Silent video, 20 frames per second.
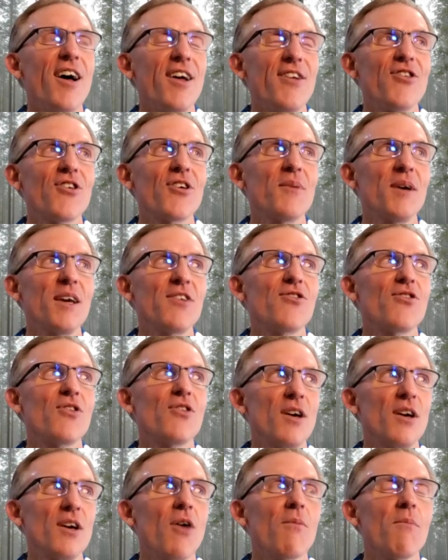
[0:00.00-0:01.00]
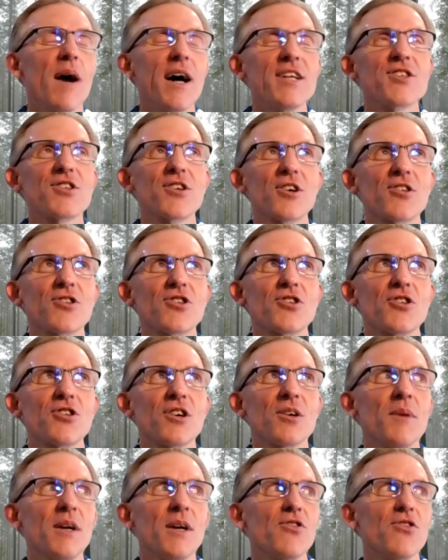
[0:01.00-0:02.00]
Took me, my search
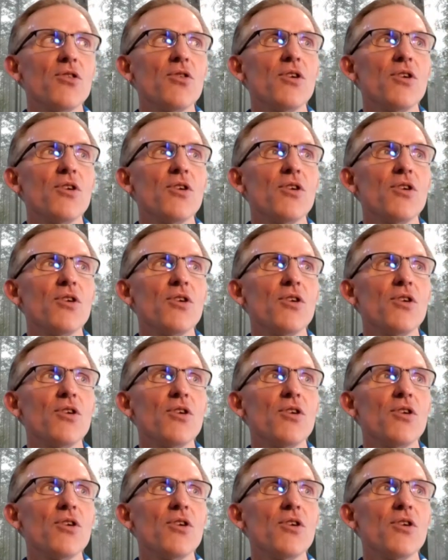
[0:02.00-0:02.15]
took me 2